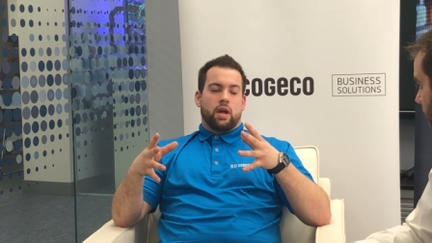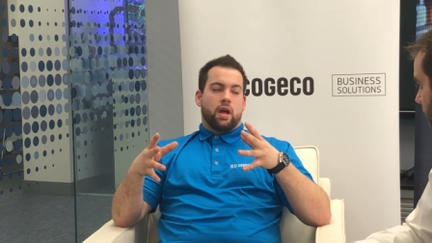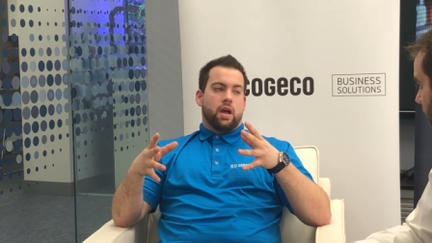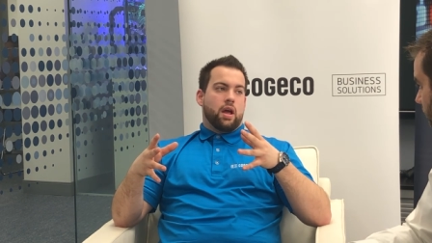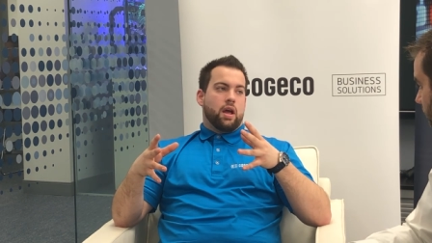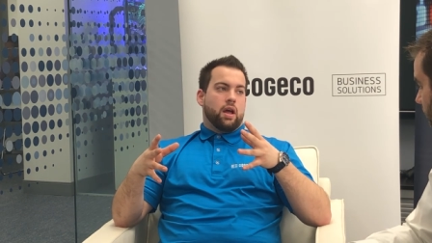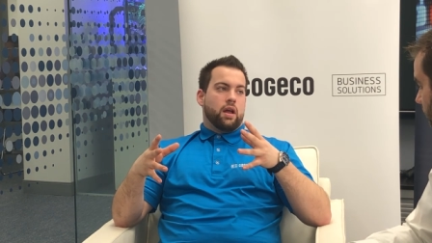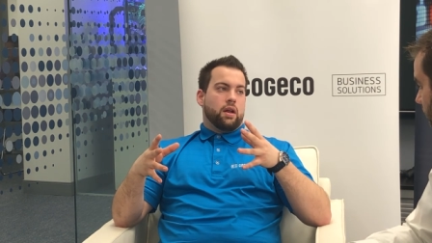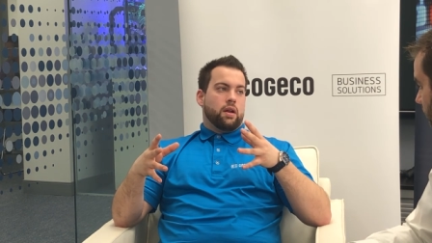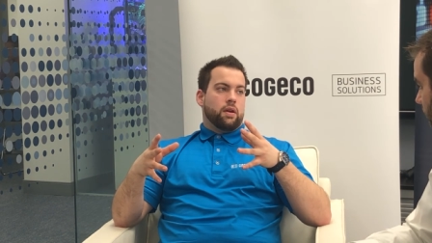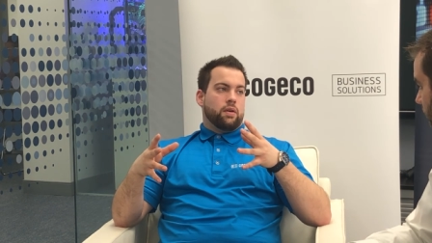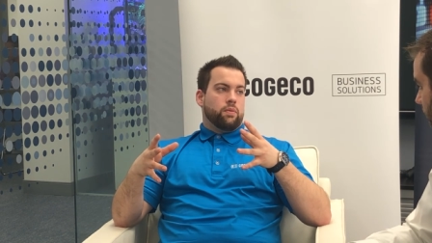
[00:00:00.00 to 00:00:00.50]

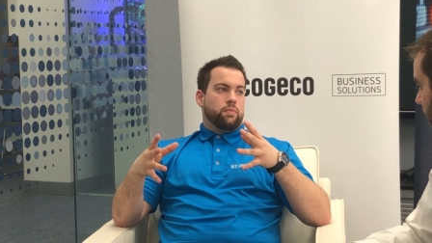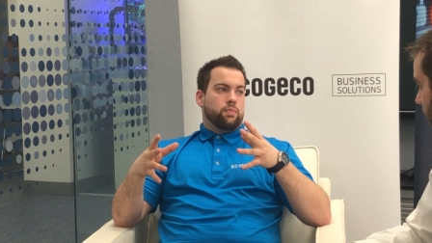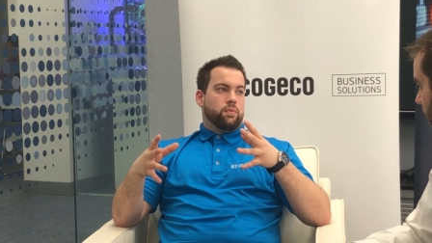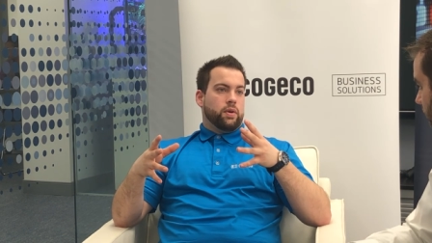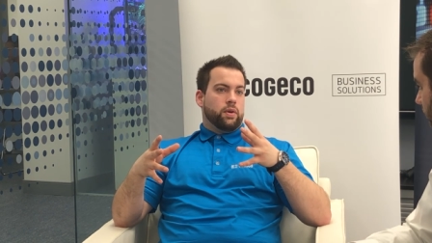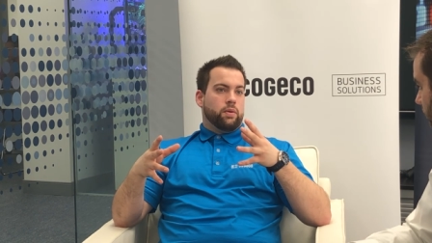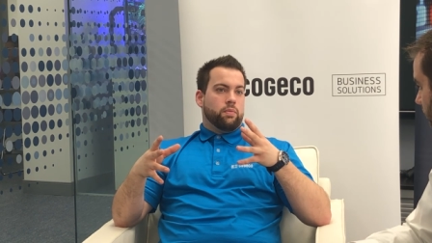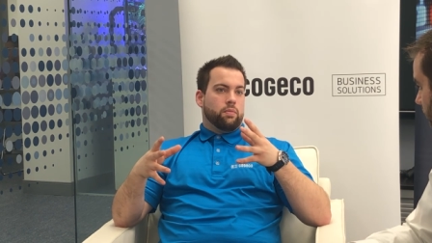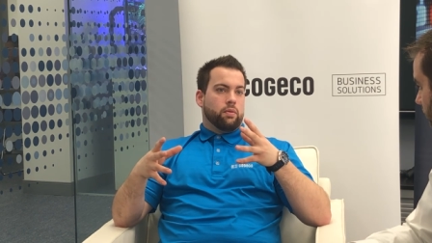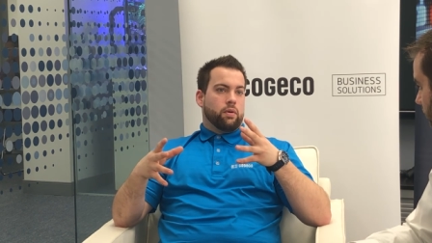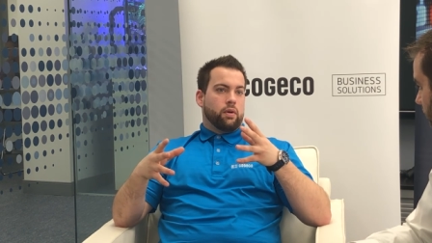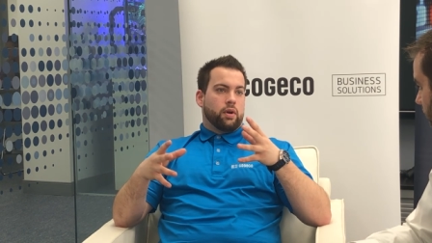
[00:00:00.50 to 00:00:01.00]
and
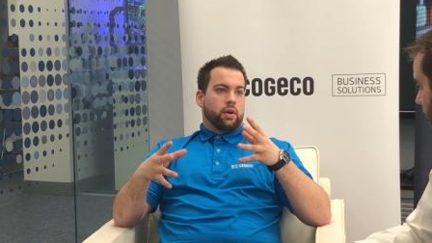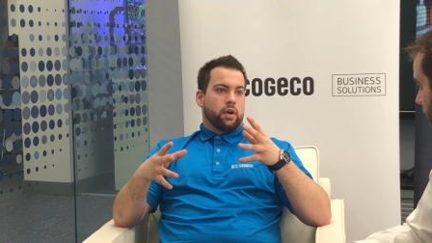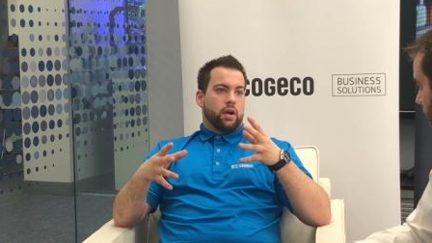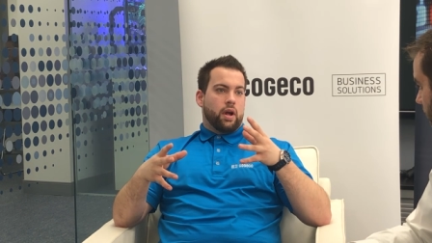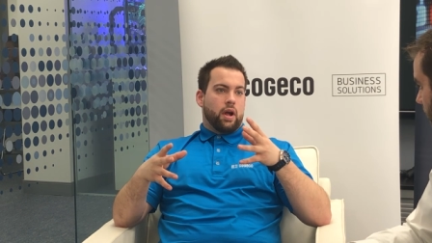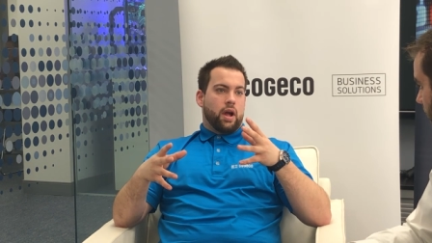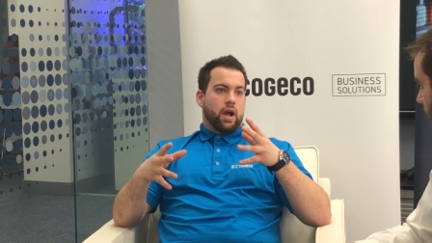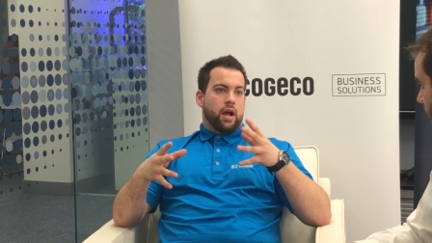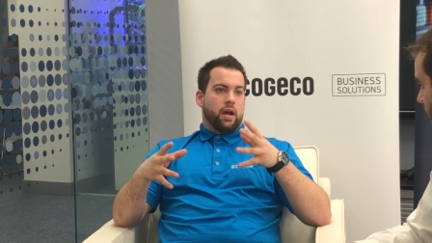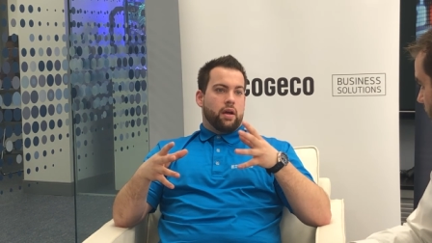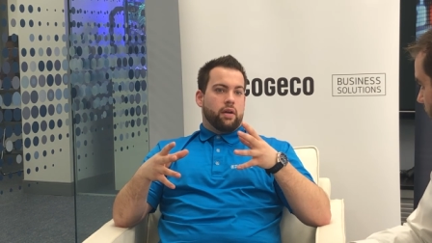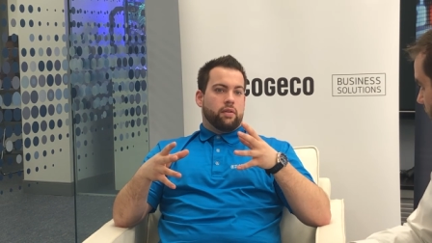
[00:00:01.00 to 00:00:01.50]
we work
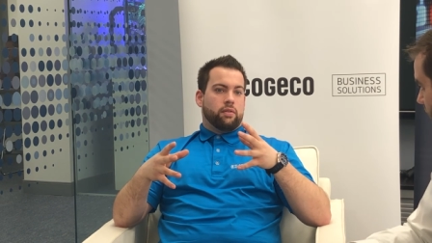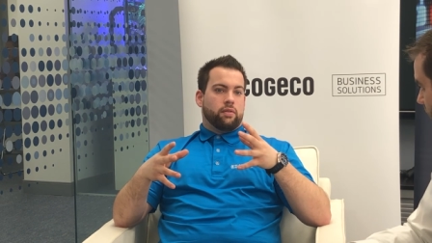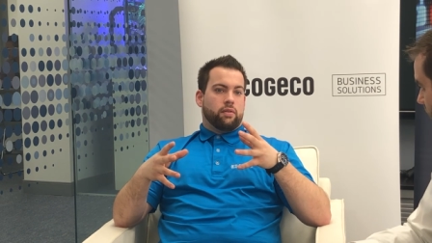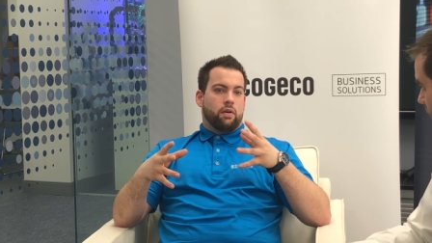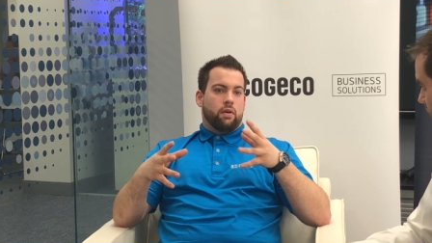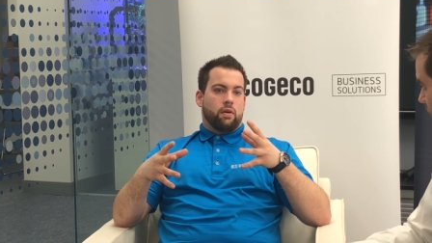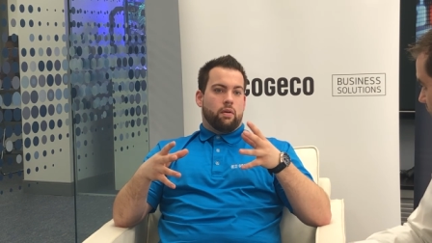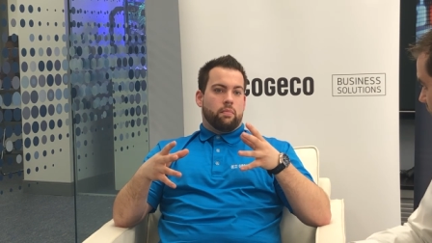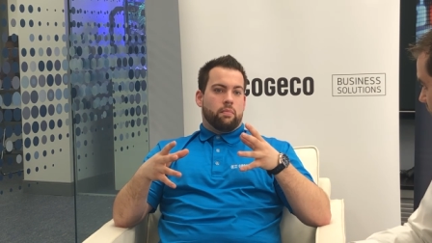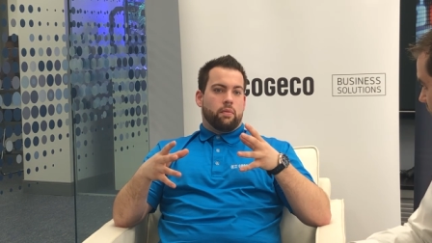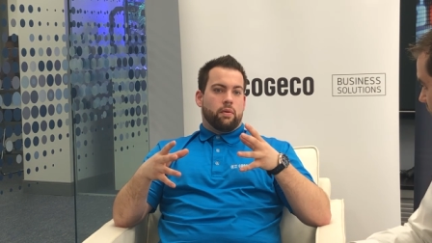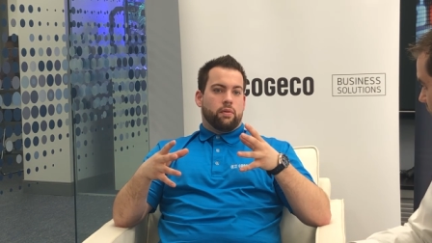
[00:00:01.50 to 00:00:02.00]
as
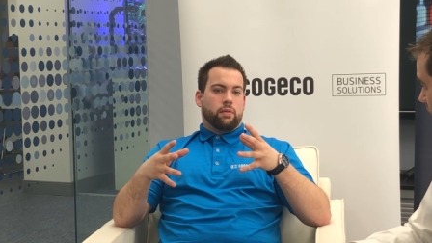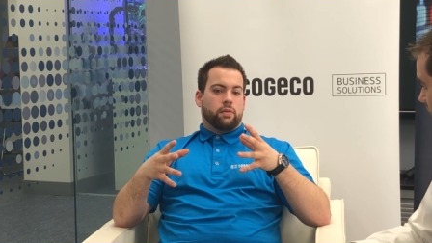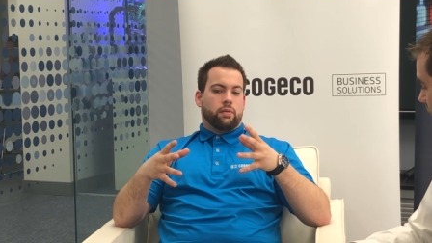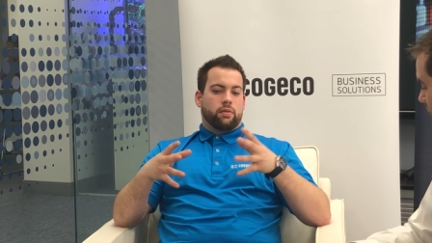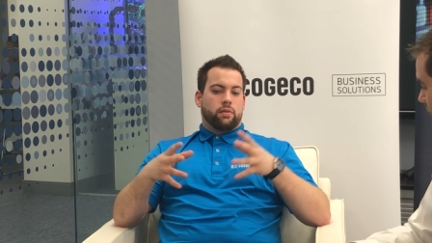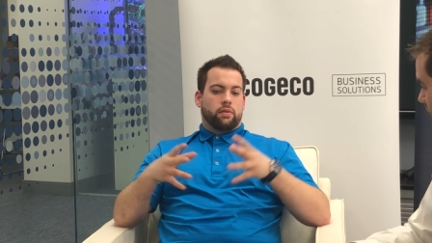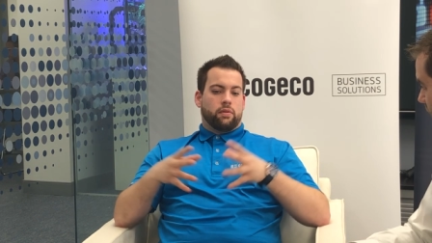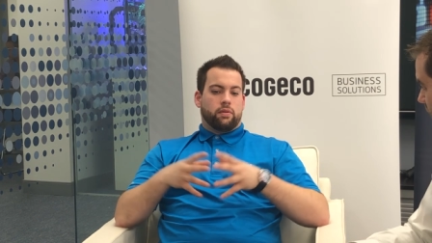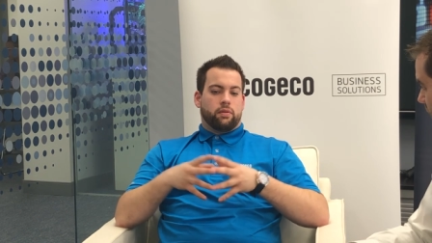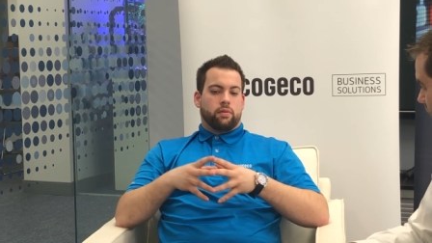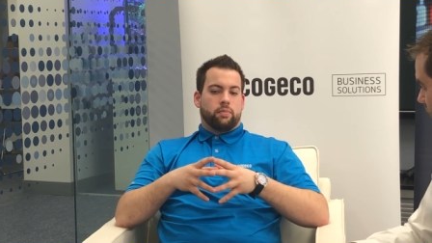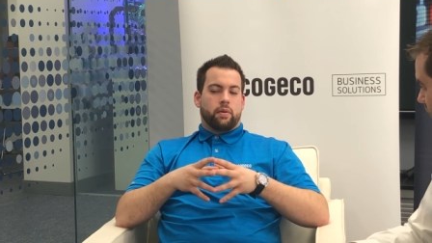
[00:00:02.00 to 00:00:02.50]

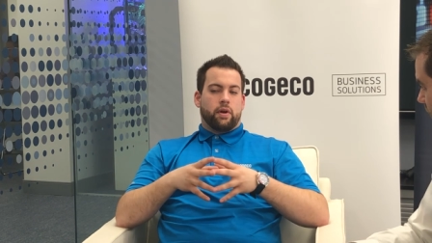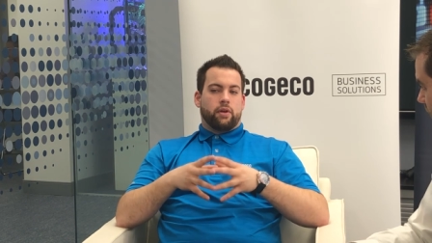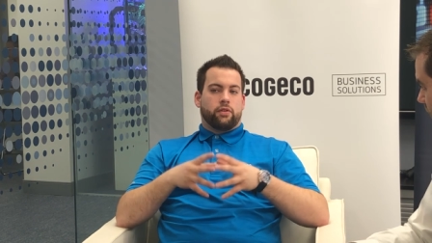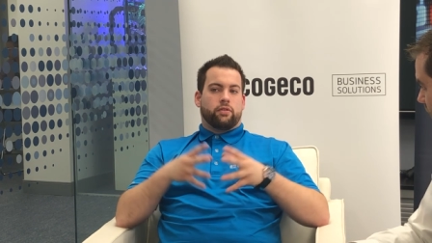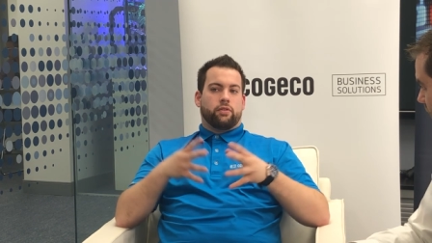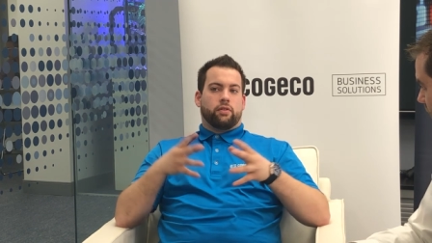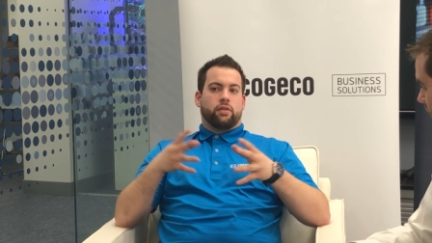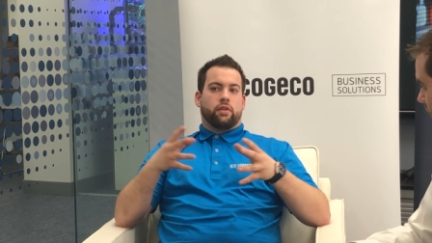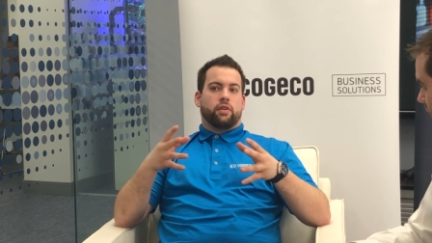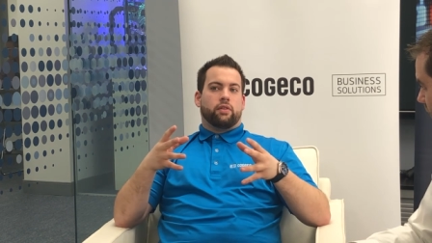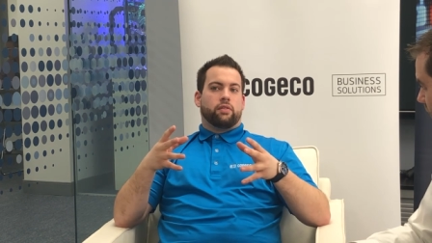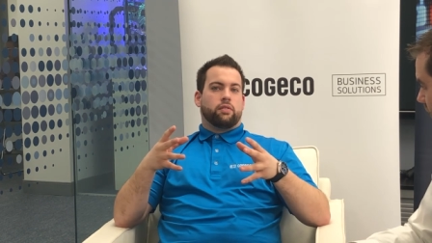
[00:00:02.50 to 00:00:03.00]
almost
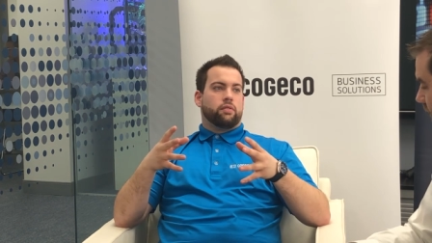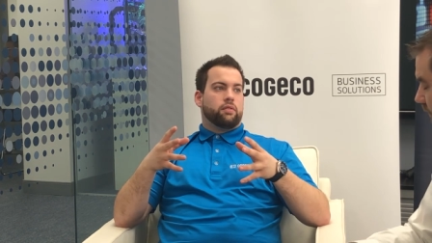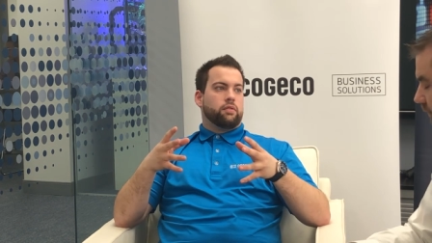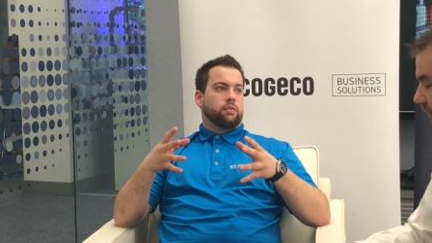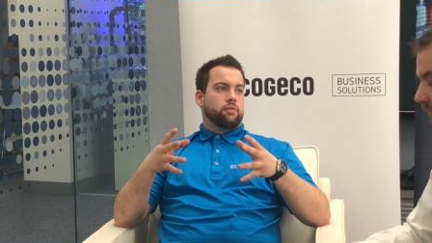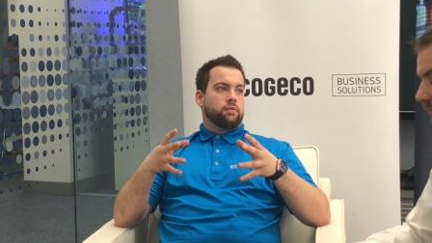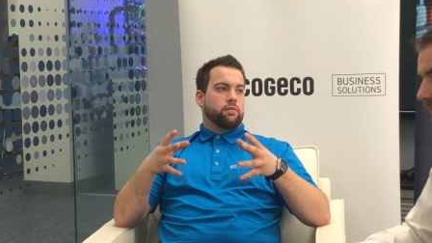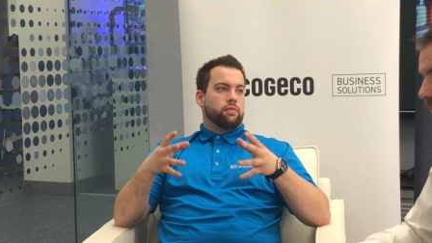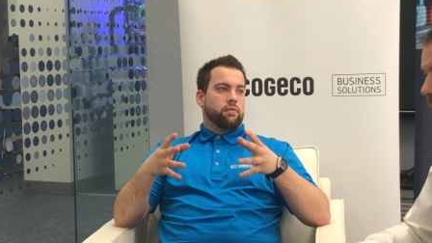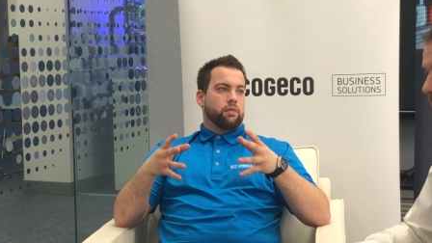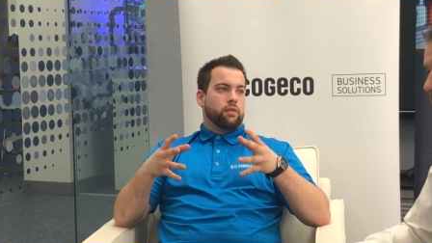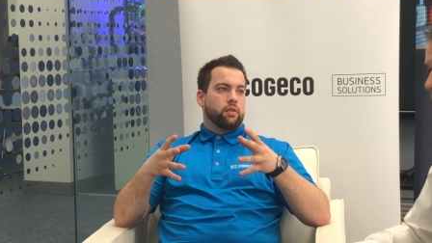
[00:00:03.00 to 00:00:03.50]
specialists
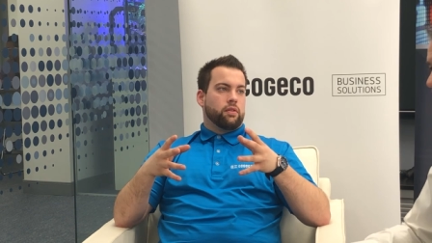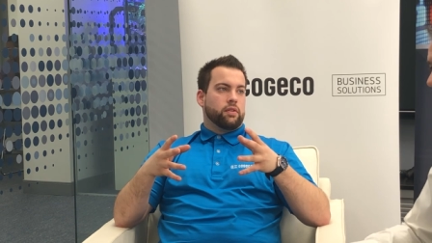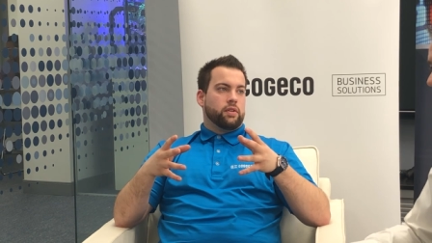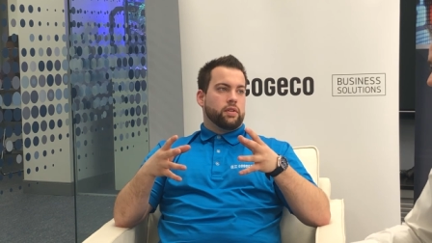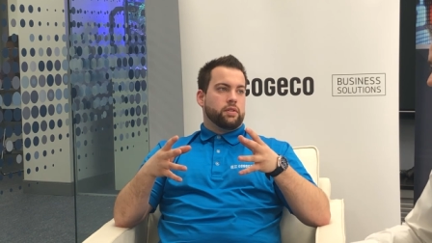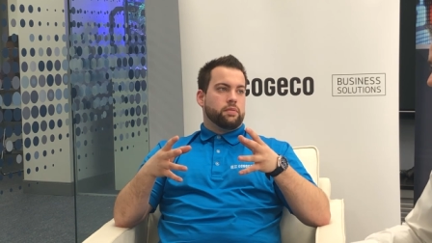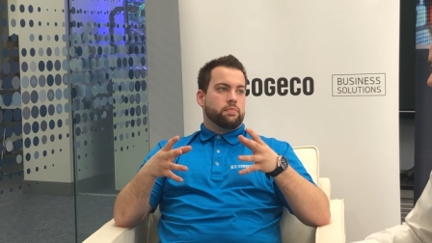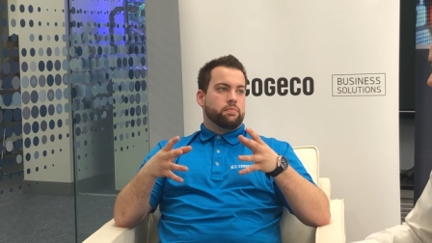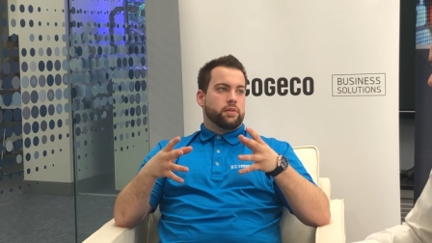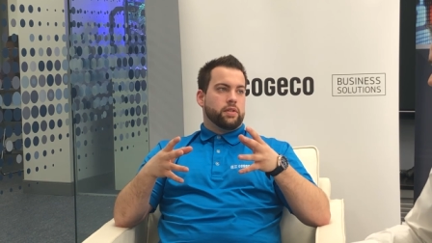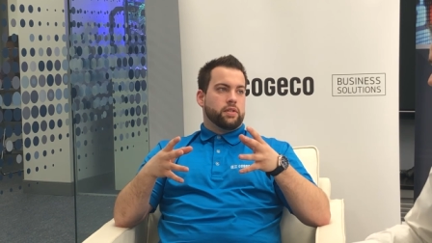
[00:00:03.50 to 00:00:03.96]
for these